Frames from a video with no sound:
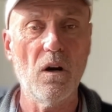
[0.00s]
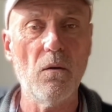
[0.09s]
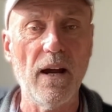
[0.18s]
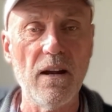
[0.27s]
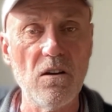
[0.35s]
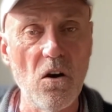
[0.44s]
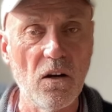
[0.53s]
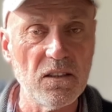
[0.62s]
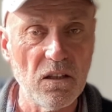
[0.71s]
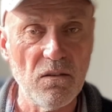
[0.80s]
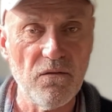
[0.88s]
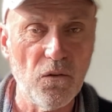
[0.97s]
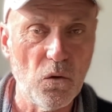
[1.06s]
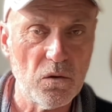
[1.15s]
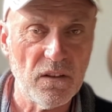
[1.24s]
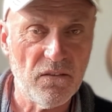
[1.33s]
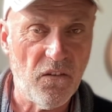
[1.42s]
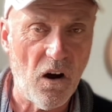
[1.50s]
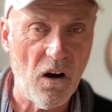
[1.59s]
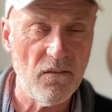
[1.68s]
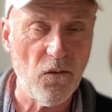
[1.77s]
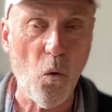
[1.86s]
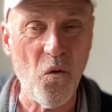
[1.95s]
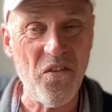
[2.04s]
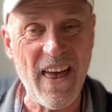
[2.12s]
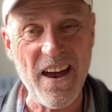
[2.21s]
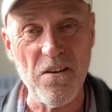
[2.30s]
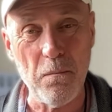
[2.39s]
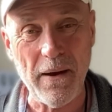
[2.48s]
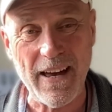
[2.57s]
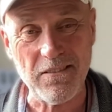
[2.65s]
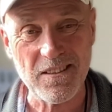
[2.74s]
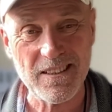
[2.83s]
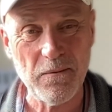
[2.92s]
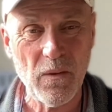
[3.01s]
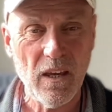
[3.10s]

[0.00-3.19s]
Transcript: around 1945 or thereabouts.